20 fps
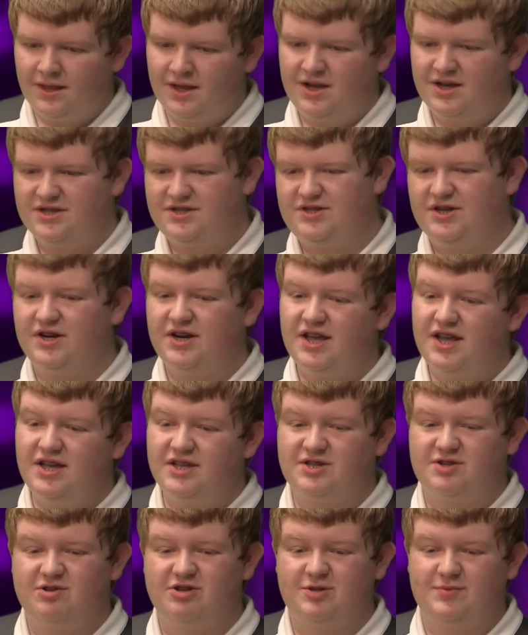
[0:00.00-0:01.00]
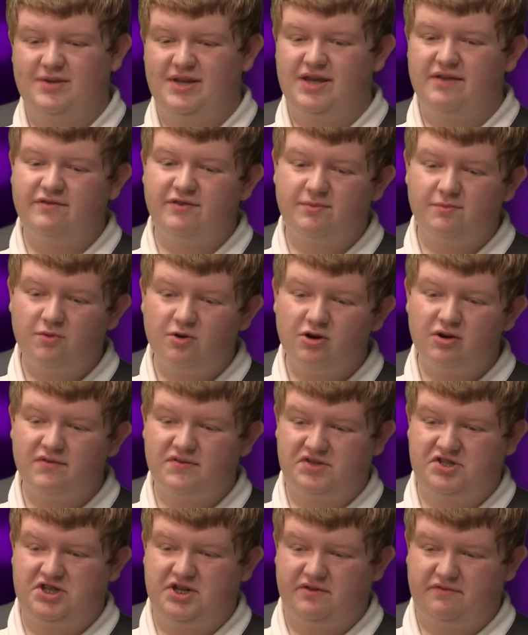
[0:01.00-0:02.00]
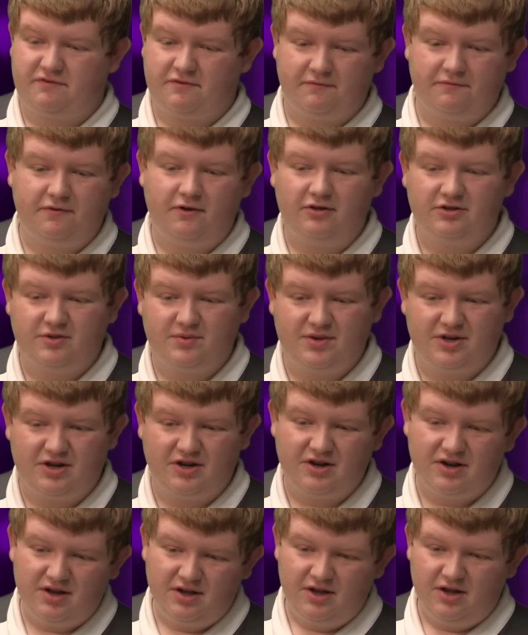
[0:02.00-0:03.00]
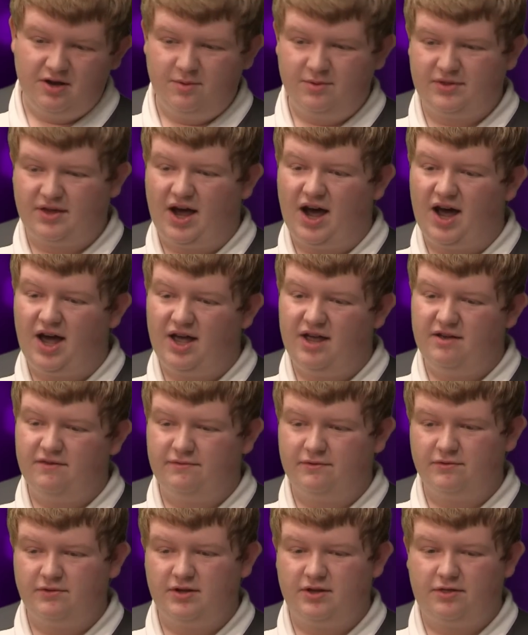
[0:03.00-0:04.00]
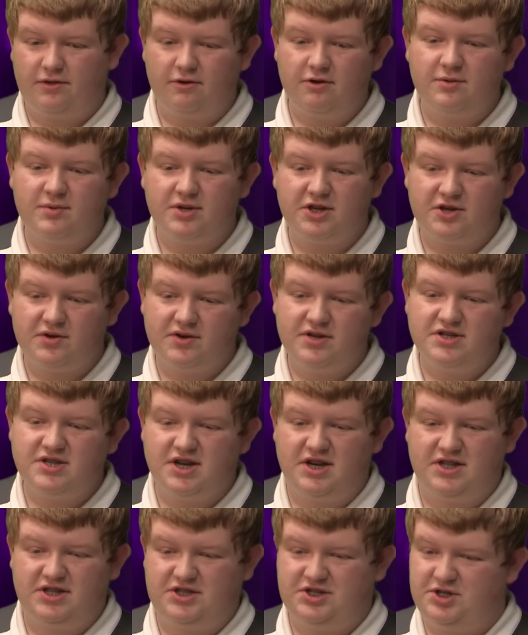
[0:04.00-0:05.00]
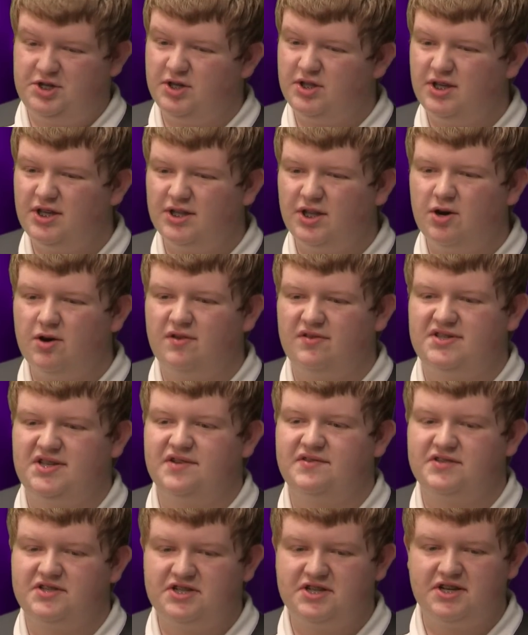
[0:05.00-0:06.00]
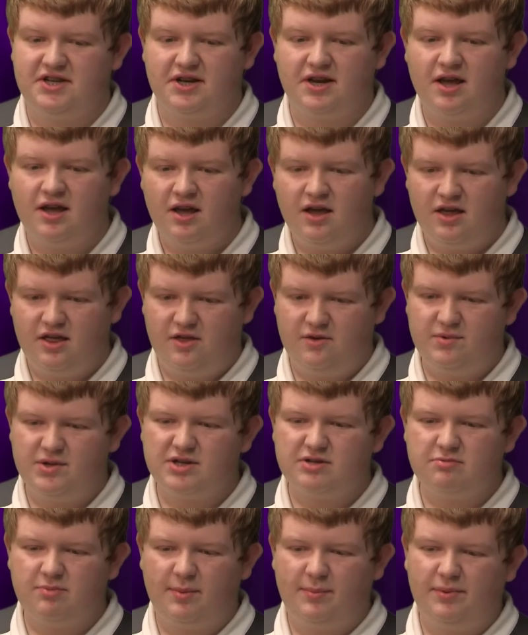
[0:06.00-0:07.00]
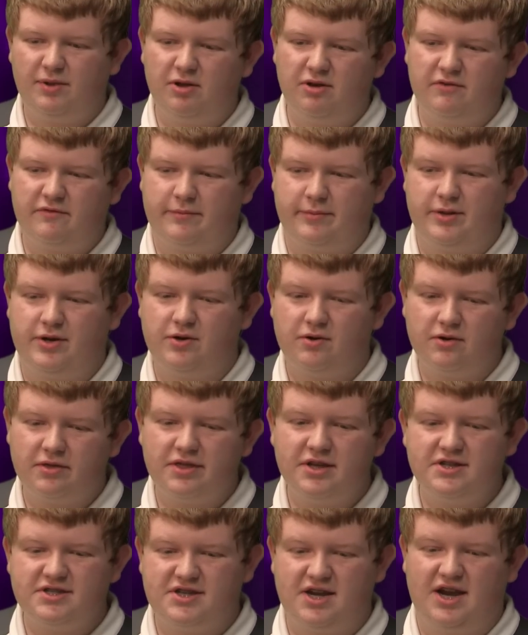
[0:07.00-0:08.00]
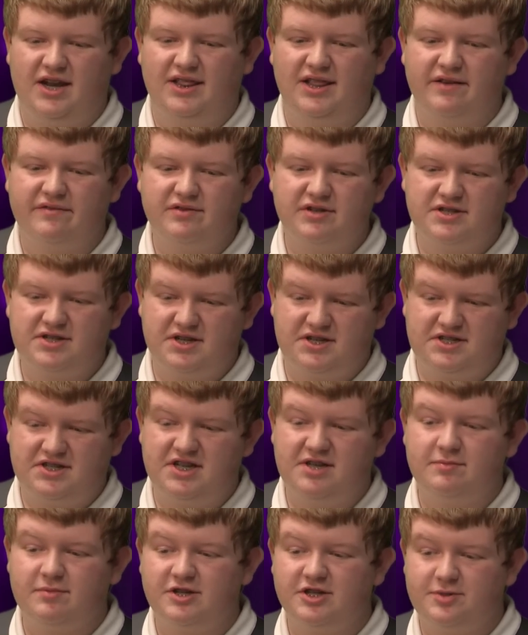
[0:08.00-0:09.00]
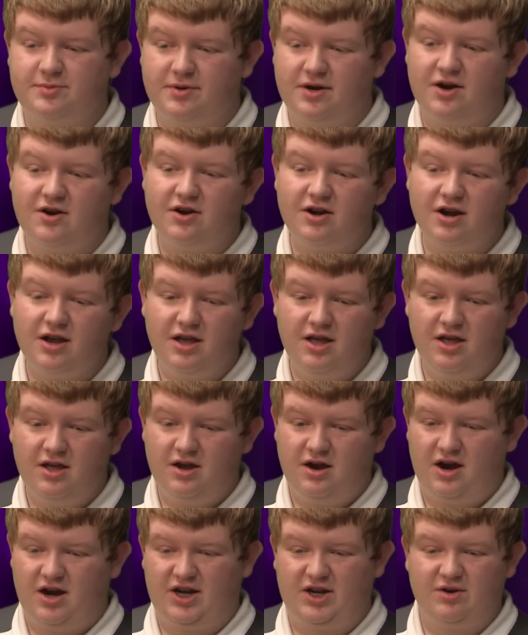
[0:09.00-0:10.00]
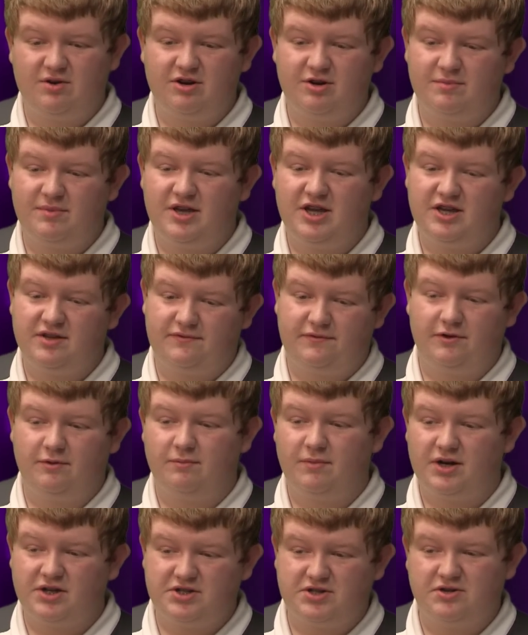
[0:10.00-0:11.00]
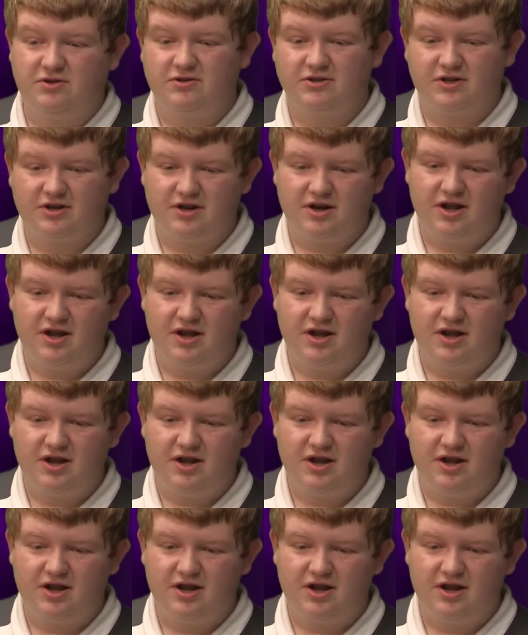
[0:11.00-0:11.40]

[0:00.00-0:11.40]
Sunday is going to be even more of a shift from fall to winter with a high of only 31 degrees and a chilly low of 17. The winds will be blowing from the northeast at 11 to 16 miles per hour are going to make it feel much colder